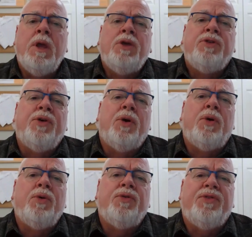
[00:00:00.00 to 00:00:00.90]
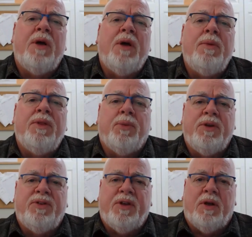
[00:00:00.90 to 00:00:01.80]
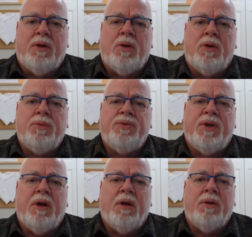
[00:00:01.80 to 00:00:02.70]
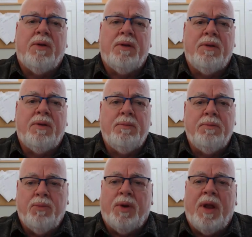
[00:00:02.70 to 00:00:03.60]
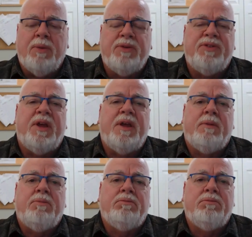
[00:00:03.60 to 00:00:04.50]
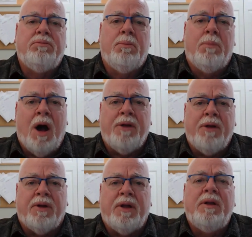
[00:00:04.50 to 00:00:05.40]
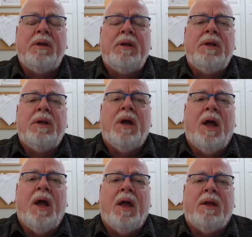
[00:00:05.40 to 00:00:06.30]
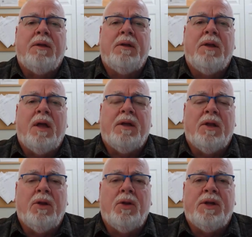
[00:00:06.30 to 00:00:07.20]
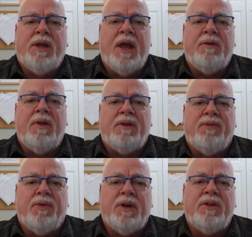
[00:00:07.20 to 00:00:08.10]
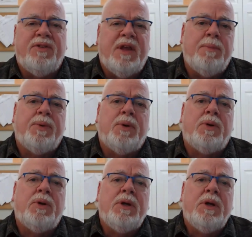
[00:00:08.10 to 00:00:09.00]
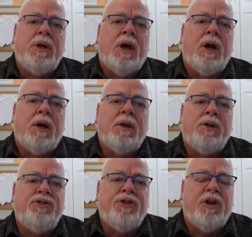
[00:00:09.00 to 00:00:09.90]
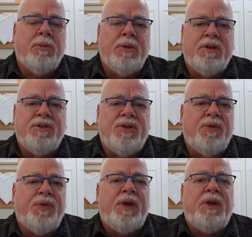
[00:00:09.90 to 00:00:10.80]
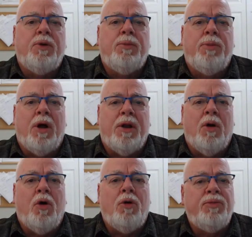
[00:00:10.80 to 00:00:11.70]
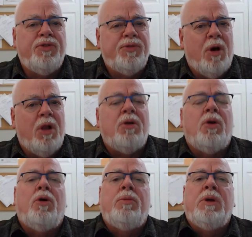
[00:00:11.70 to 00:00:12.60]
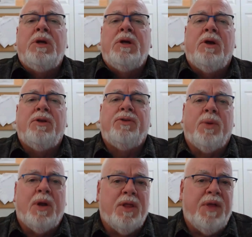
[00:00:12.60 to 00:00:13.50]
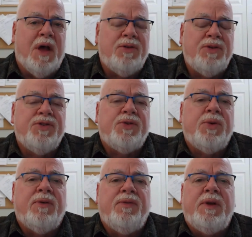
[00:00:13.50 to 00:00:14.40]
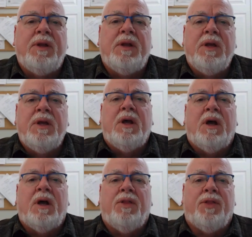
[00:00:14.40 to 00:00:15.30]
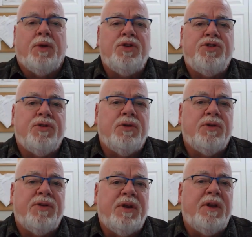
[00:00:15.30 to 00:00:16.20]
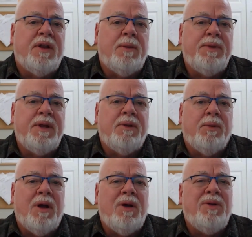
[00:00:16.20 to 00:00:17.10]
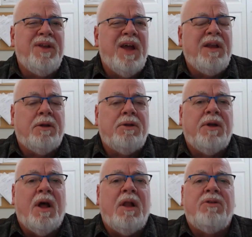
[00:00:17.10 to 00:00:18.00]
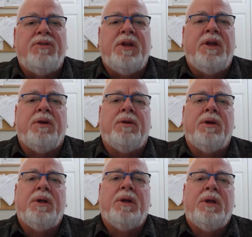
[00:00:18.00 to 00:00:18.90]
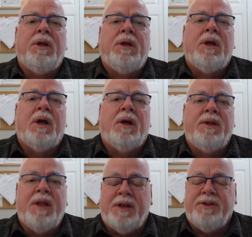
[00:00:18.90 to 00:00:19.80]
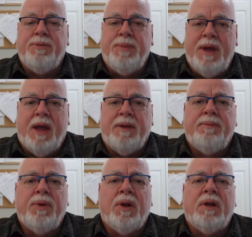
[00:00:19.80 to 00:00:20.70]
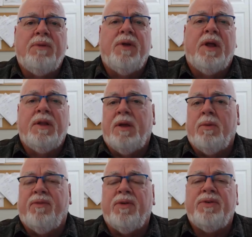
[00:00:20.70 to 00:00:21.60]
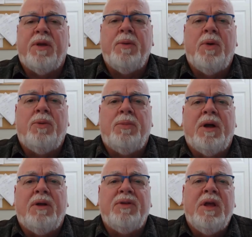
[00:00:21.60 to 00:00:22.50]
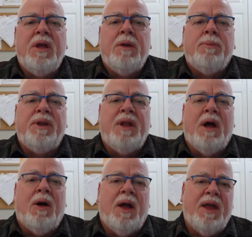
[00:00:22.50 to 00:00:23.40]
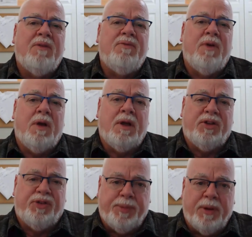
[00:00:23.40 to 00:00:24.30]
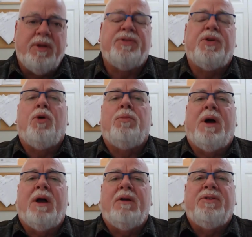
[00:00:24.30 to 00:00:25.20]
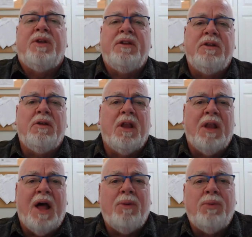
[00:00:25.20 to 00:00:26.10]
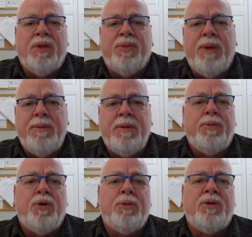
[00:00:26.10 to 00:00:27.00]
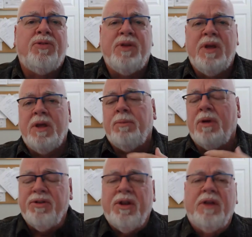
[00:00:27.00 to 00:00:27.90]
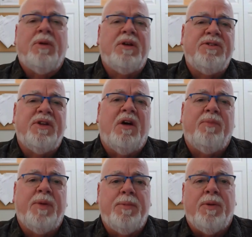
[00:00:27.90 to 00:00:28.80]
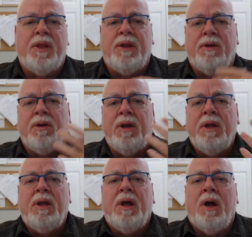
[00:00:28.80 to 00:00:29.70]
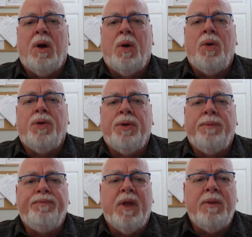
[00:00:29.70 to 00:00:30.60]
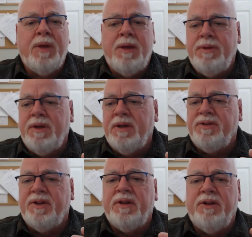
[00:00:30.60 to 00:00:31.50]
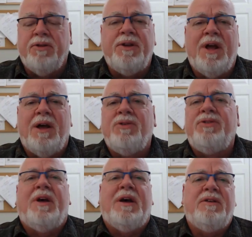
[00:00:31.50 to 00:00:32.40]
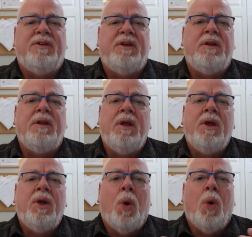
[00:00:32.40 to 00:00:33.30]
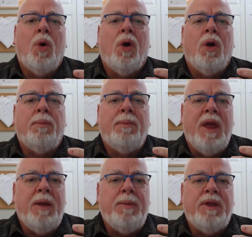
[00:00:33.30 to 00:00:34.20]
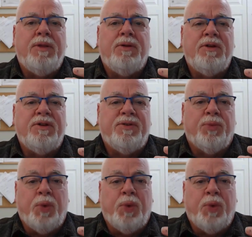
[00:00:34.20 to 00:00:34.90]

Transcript: So, some of the resale homes are what I would say moderate. I, I can I can look at like for example, uh, Jeremy and Sophie who bought a home, smaller home, as around a thousand square feet. Uh, their insurance ended up being around nine hundred dollars a year. Uh, not too bad really. And they were first time home buyers. But now I have experienced home buyers and I deal a lot with baby boomers, much like myself, people that are uh, older and maybe it's a uh, they're downsizing or maybe they're just